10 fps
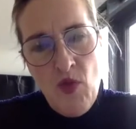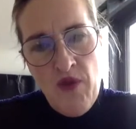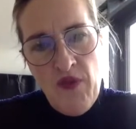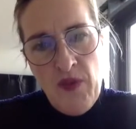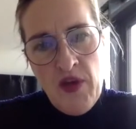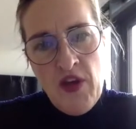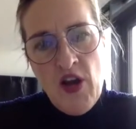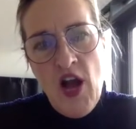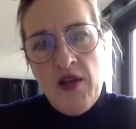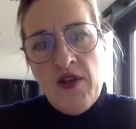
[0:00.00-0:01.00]
more familiar,
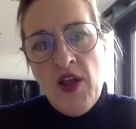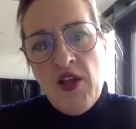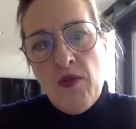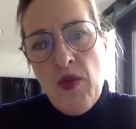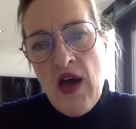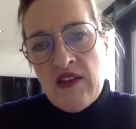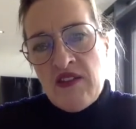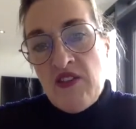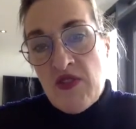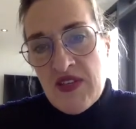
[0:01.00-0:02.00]
and
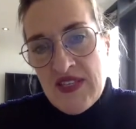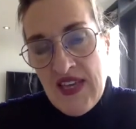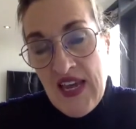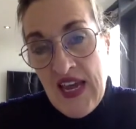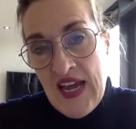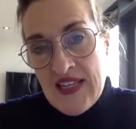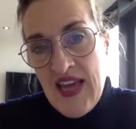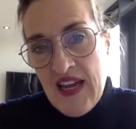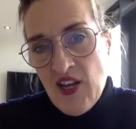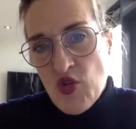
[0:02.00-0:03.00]
as you can see, it's
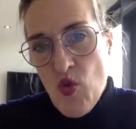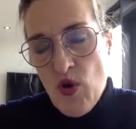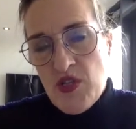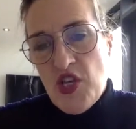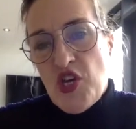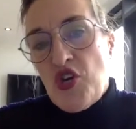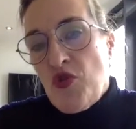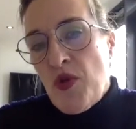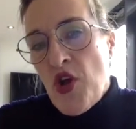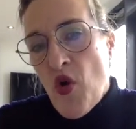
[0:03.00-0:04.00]
heading towards the
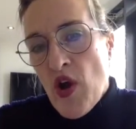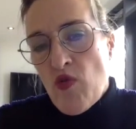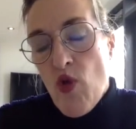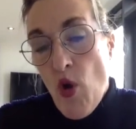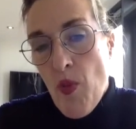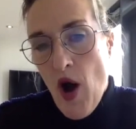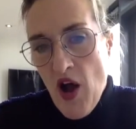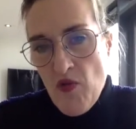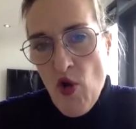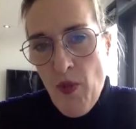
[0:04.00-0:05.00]
humanoid
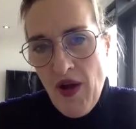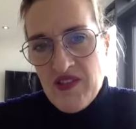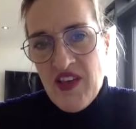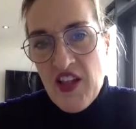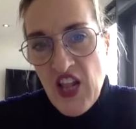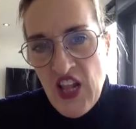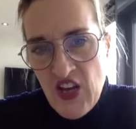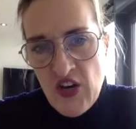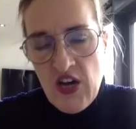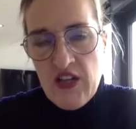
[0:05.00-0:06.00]
robots that
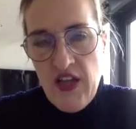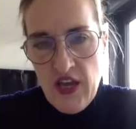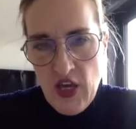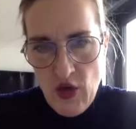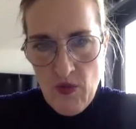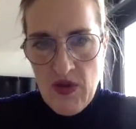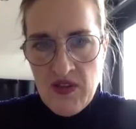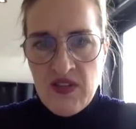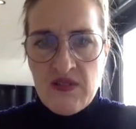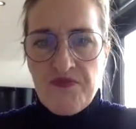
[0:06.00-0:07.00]
look like
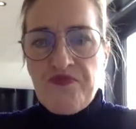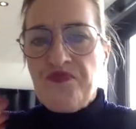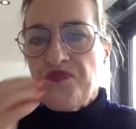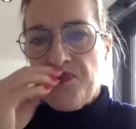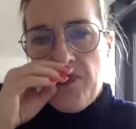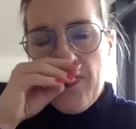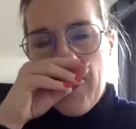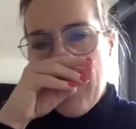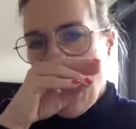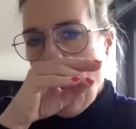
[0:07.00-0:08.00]
humans.
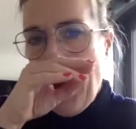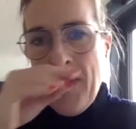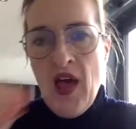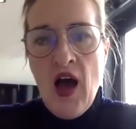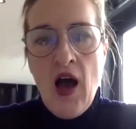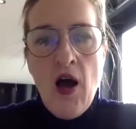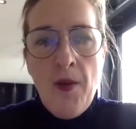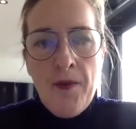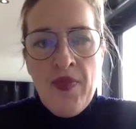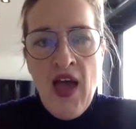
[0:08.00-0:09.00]

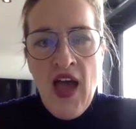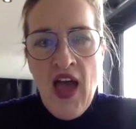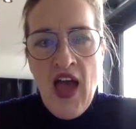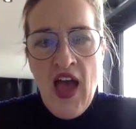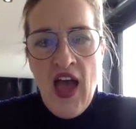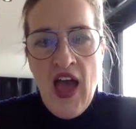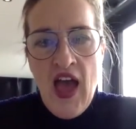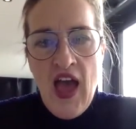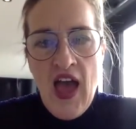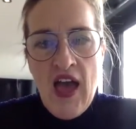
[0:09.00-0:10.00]

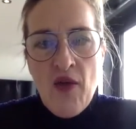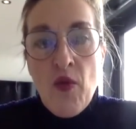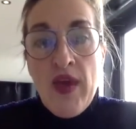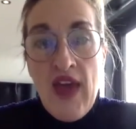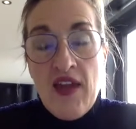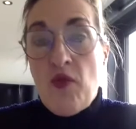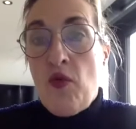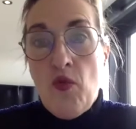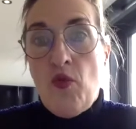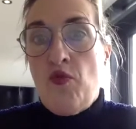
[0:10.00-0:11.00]
We get
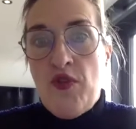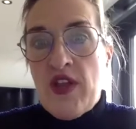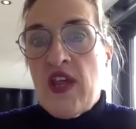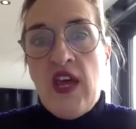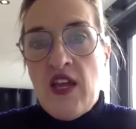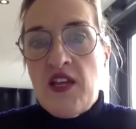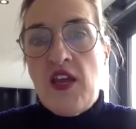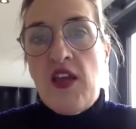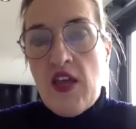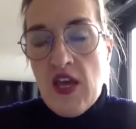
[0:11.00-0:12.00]
really
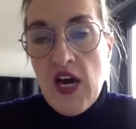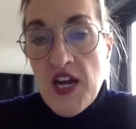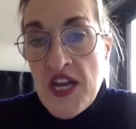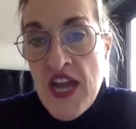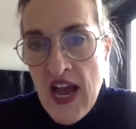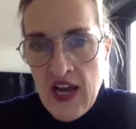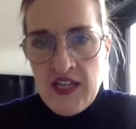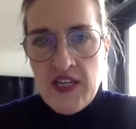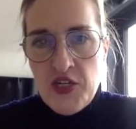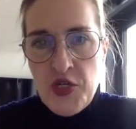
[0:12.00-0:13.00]

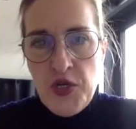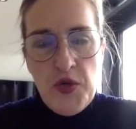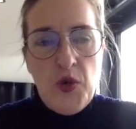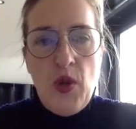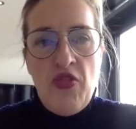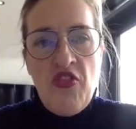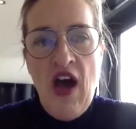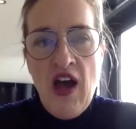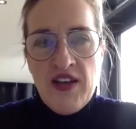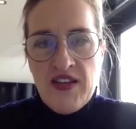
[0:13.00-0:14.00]
connected to
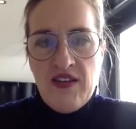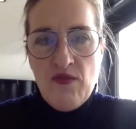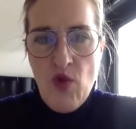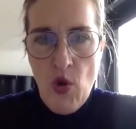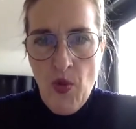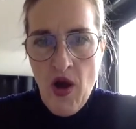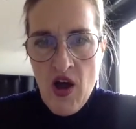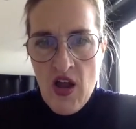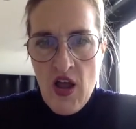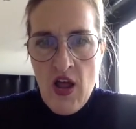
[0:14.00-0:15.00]
that robot.